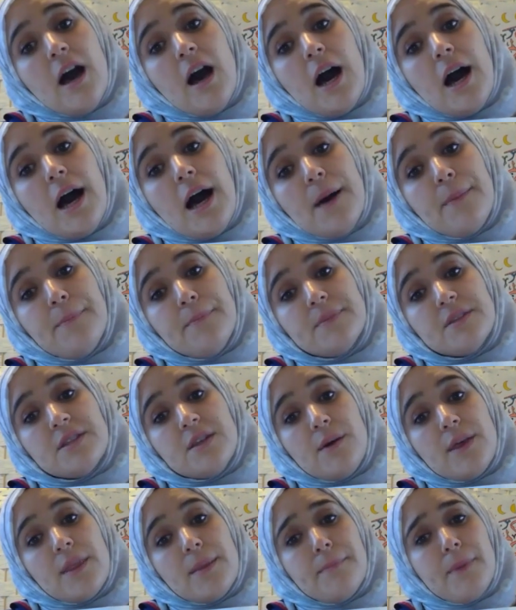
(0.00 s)
So
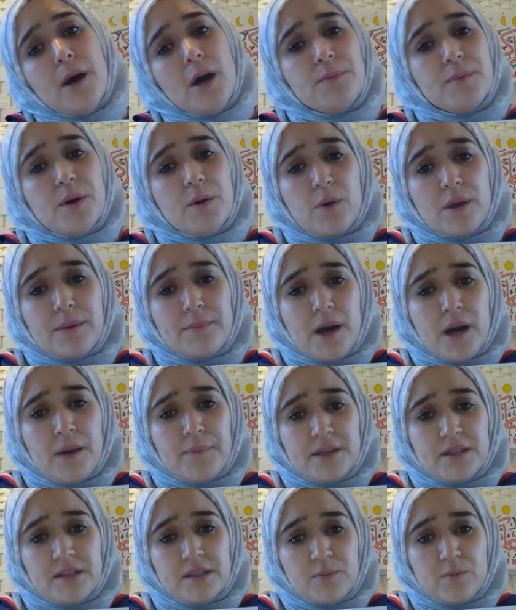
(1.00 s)
at the moment we might
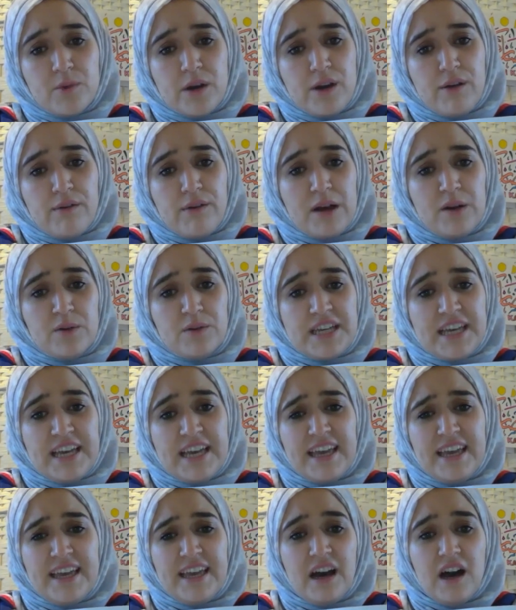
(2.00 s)
be somewhere around
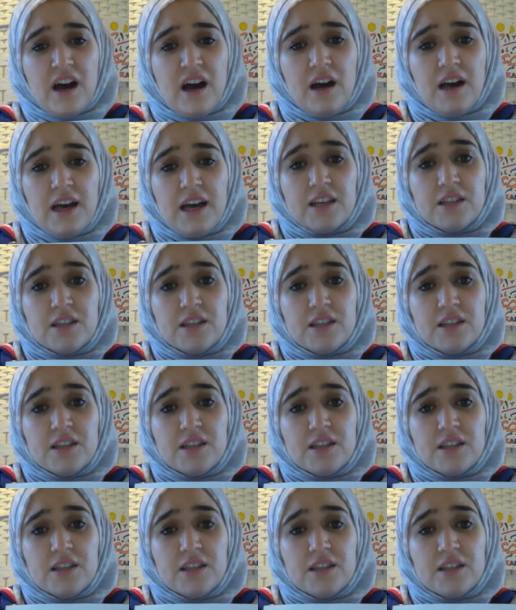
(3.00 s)
here,